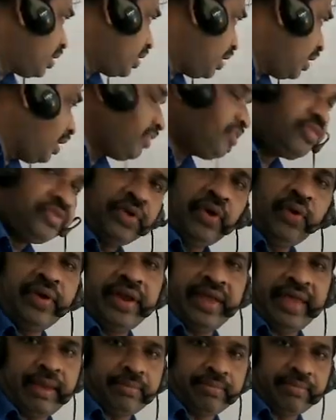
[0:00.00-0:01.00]
list or
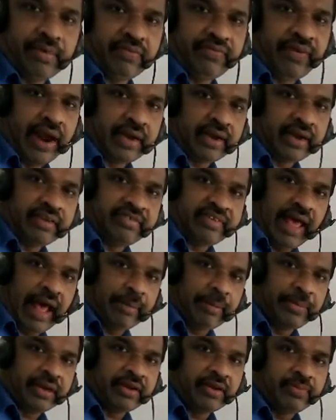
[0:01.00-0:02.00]
name factors
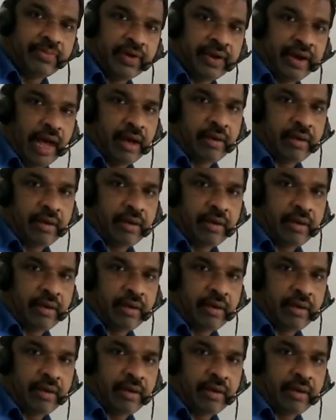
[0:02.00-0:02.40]
affecting the